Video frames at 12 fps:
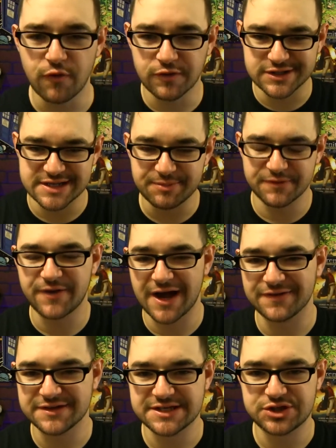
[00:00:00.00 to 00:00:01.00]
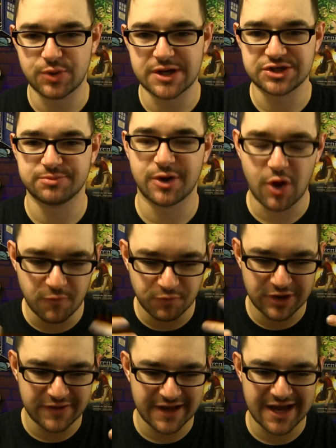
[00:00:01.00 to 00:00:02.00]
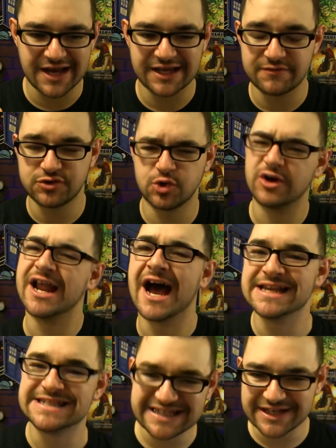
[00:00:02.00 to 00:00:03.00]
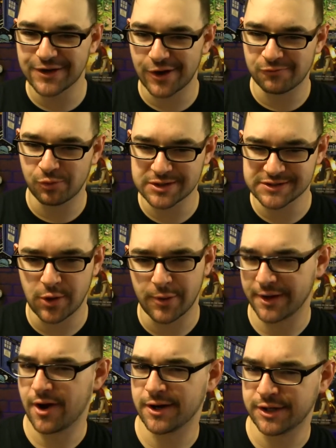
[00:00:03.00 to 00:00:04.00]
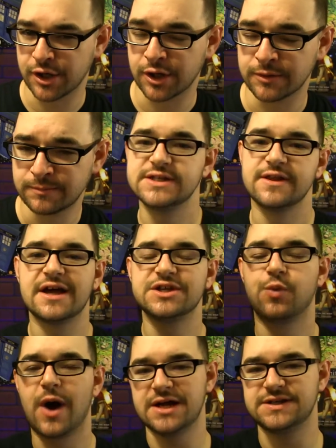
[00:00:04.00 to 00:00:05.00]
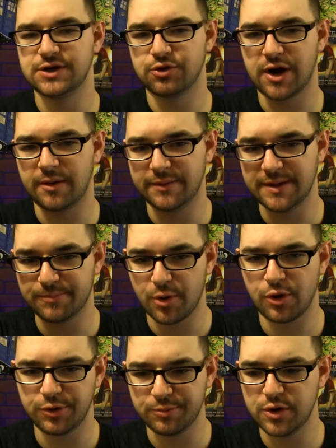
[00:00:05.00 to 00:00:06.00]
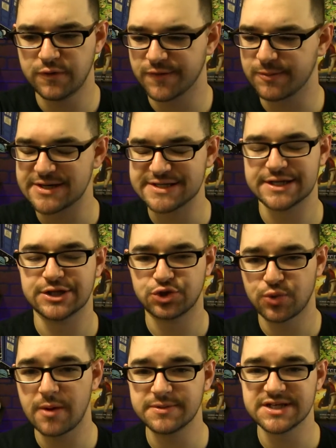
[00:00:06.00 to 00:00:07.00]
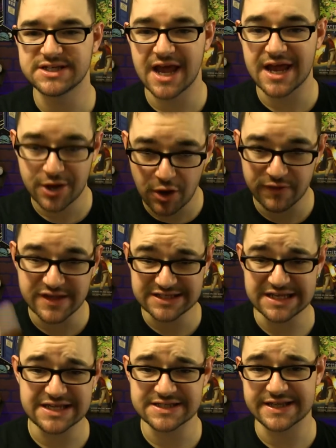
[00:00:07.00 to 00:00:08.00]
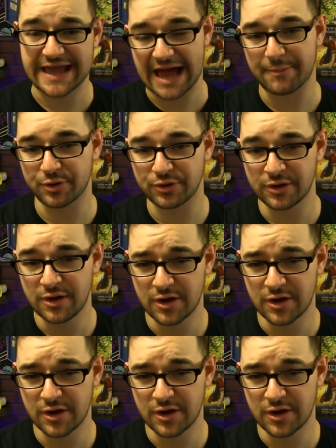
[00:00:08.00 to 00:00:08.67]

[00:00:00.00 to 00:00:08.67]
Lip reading: oversimplifying the situation, but hopefully that kind of gives you an idea of what's going on here. And so that's why it's an incredibly bold move for President Trump to say, no, this is the capital